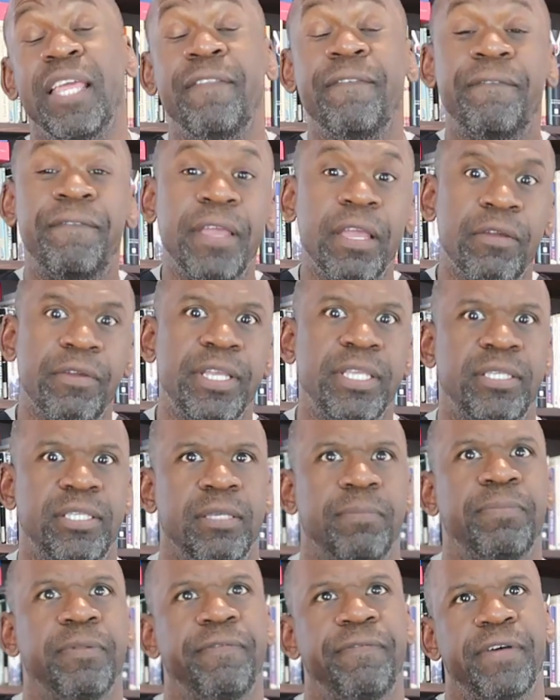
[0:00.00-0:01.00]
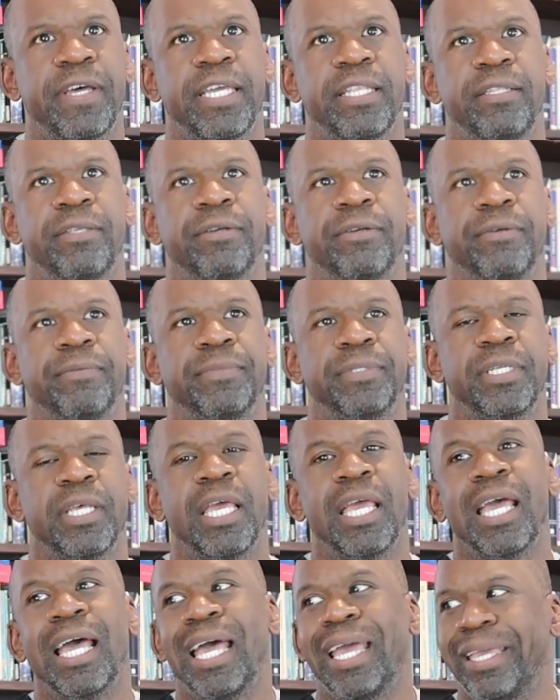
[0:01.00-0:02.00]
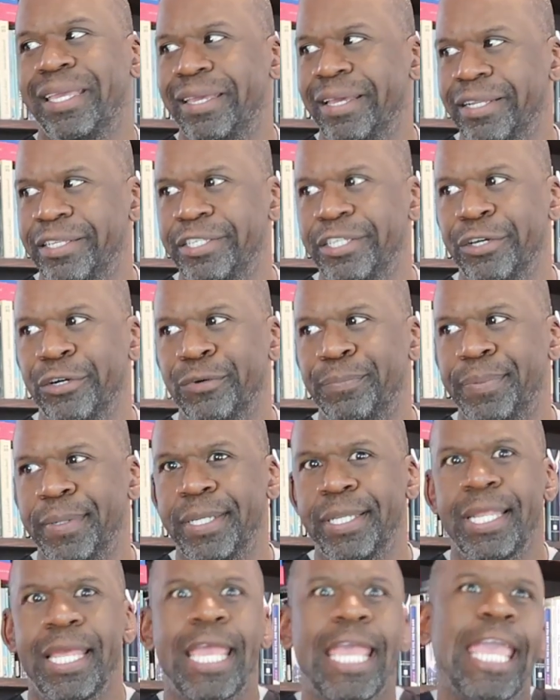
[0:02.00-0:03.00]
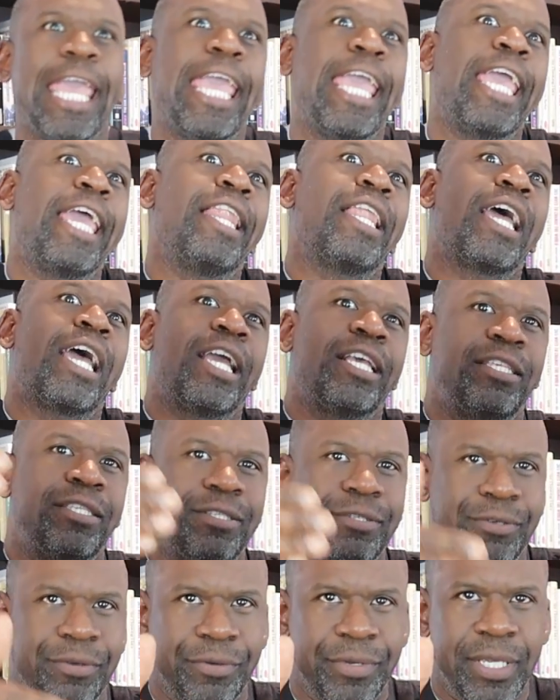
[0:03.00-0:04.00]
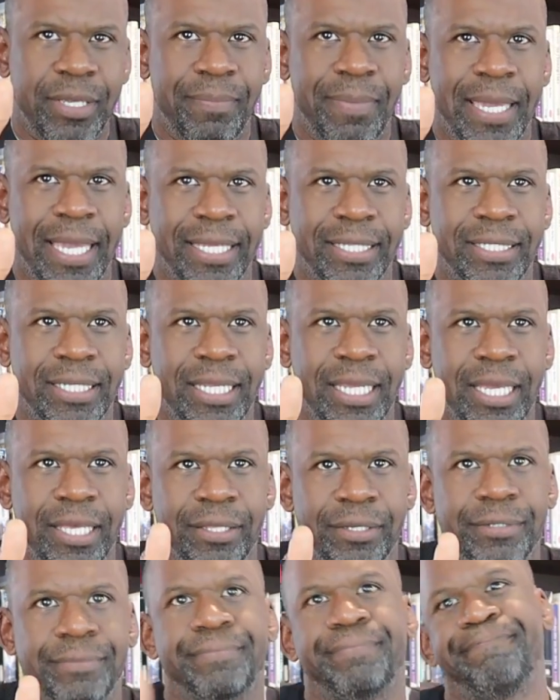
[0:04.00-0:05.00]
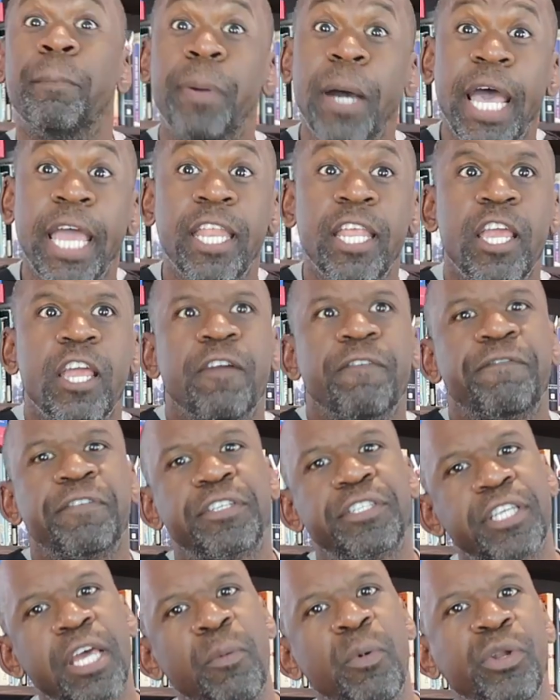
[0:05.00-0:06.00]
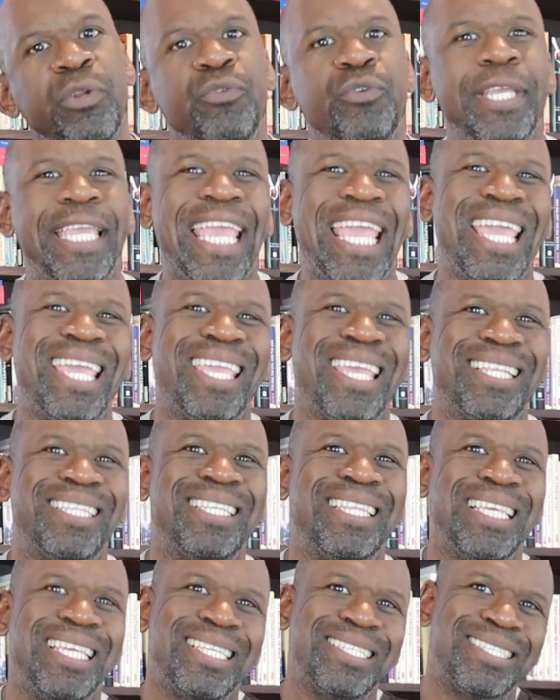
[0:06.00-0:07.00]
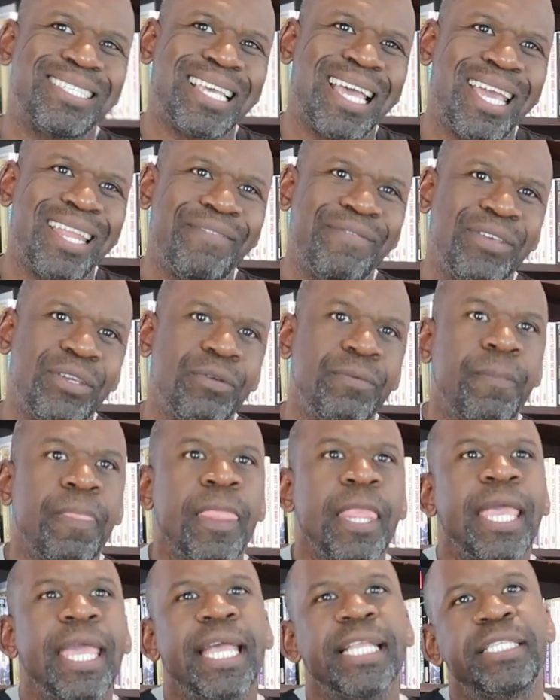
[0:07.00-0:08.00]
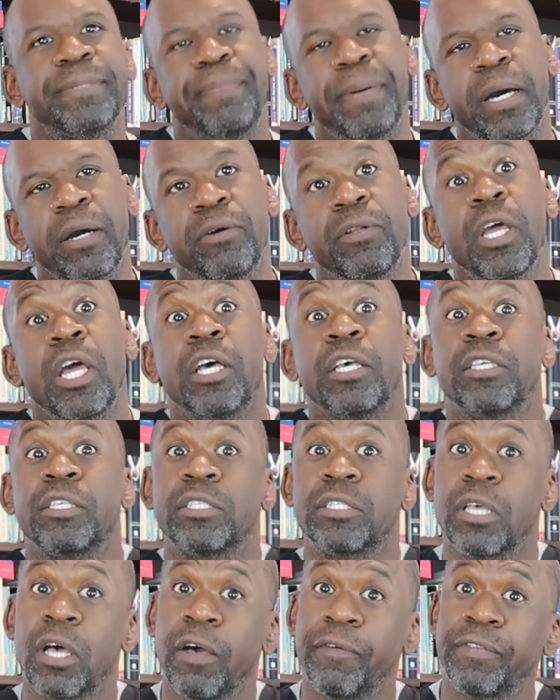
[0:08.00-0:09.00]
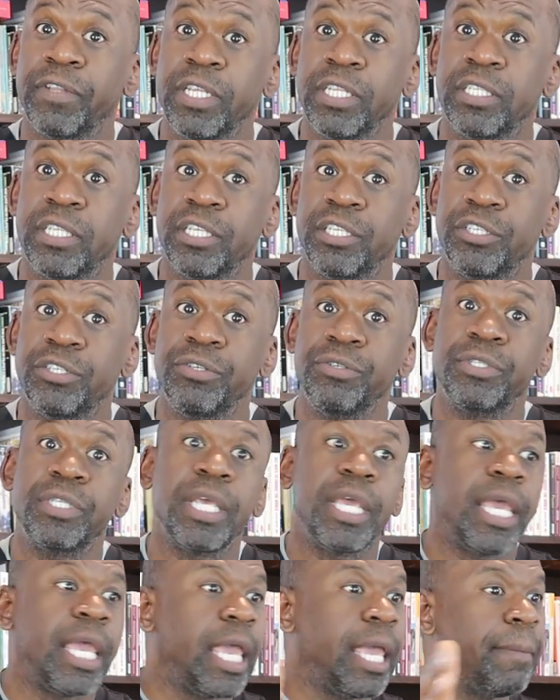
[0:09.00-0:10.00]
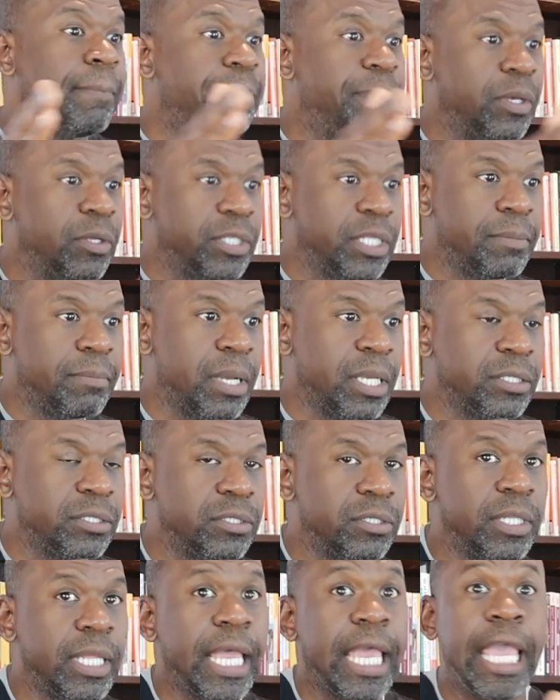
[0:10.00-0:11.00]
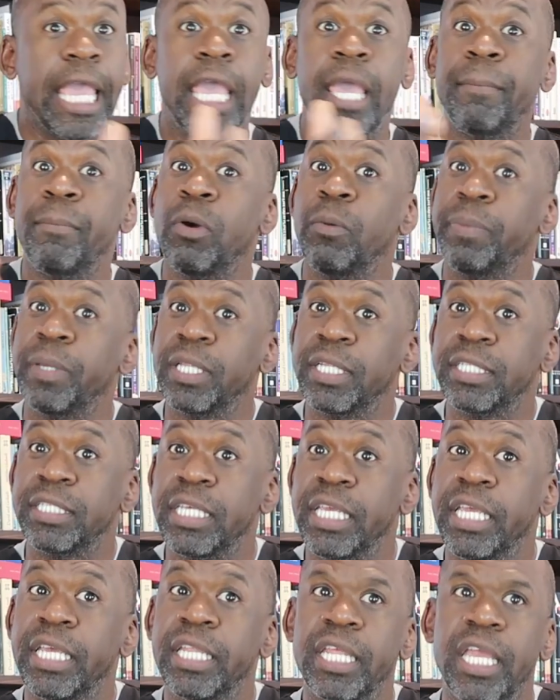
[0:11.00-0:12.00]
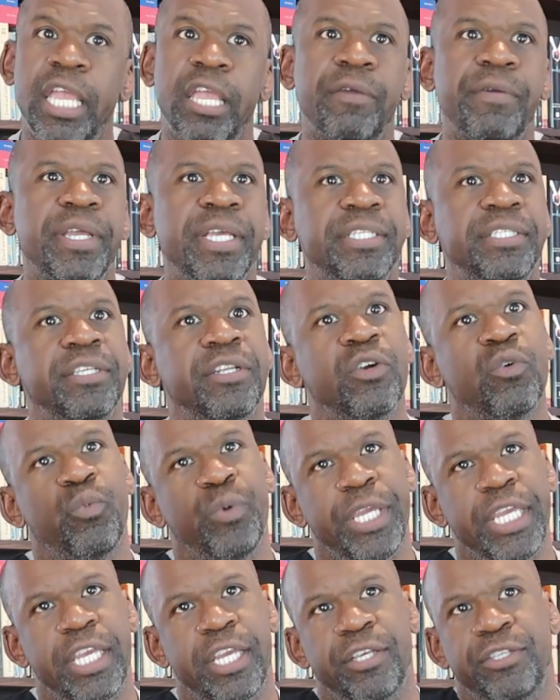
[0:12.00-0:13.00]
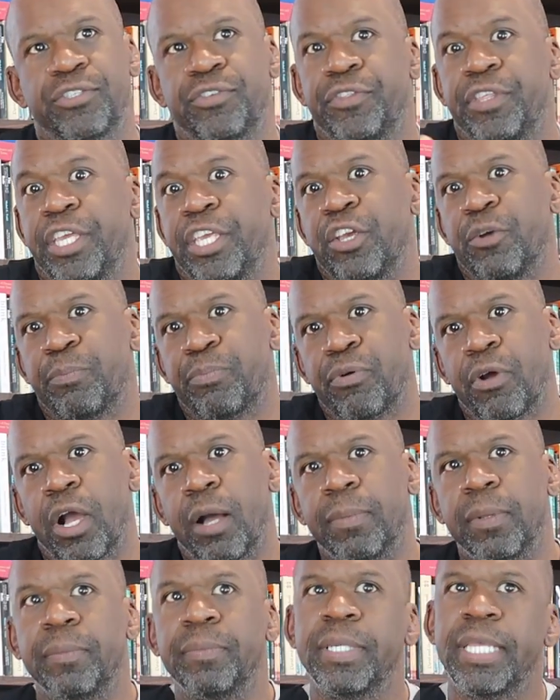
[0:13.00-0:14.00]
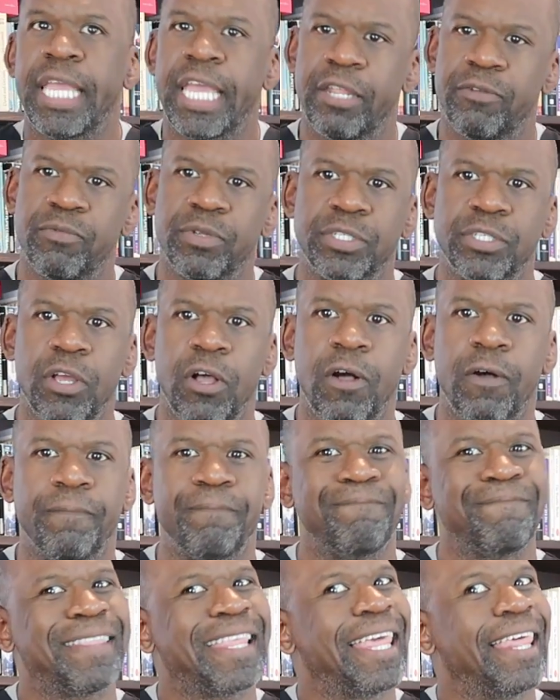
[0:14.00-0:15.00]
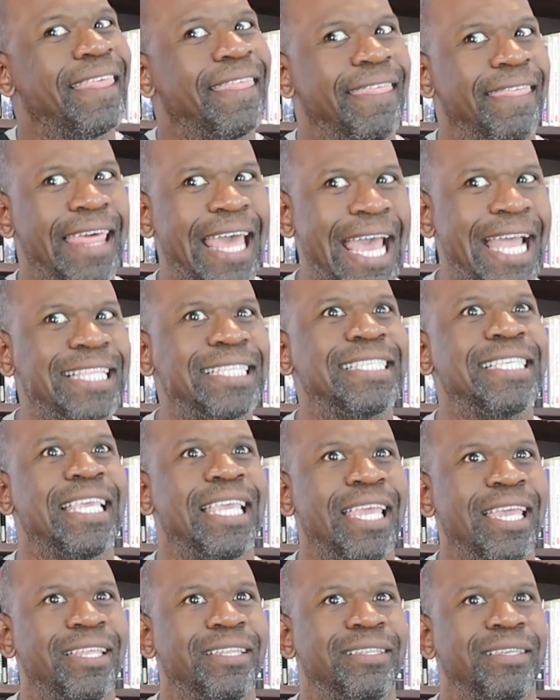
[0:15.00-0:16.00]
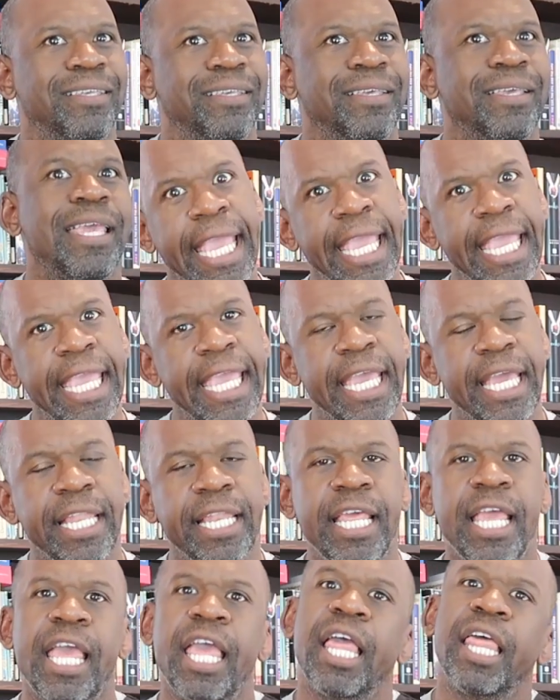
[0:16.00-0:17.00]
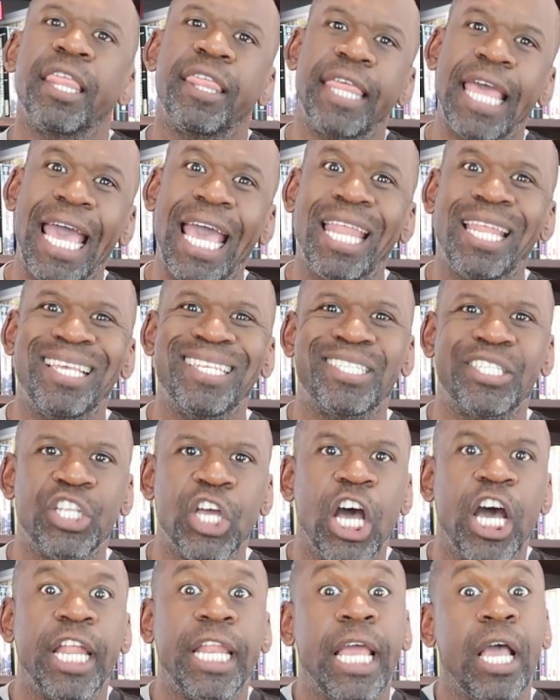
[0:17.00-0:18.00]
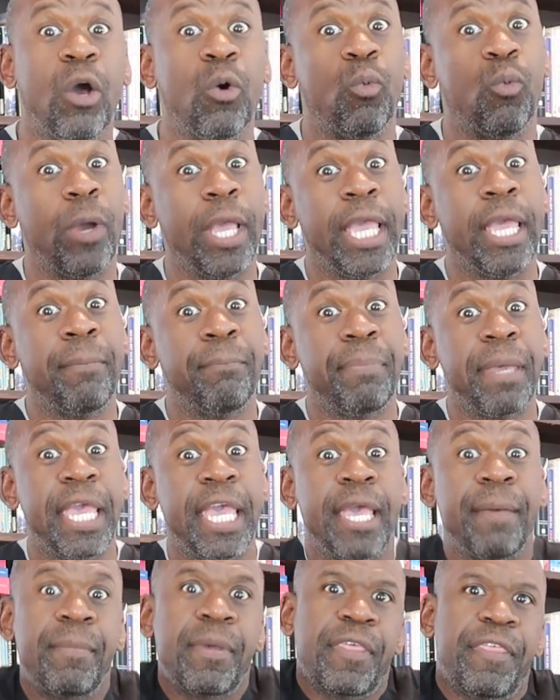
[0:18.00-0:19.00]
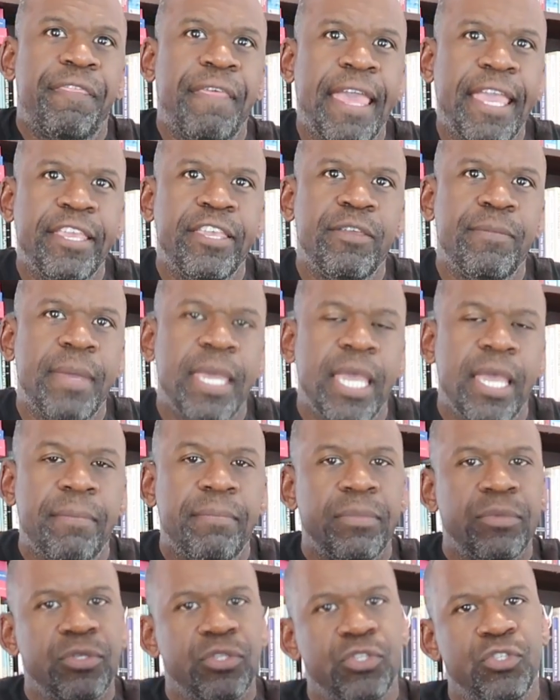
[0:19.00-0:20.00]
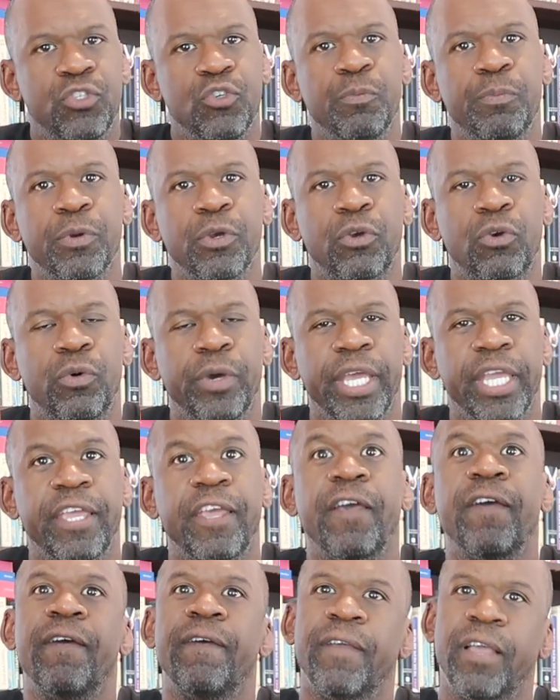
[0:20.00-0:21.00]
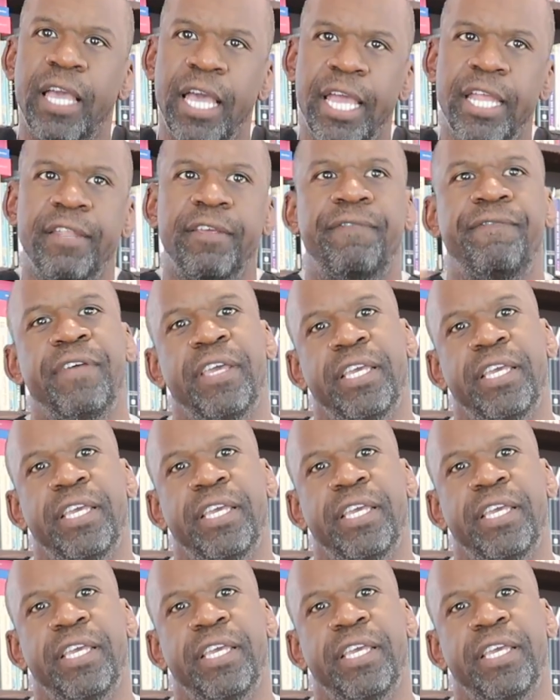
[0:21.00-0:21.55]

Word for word: in very simplified terms, I cut you open and I screw you back together. But for someone who can't get to the inside of you, it's about softening tissues and building muscle and mobility in areas that are weak so that your problem can resolve. That's it. And that is not a wham bam, thank you ma'am, super quick kind of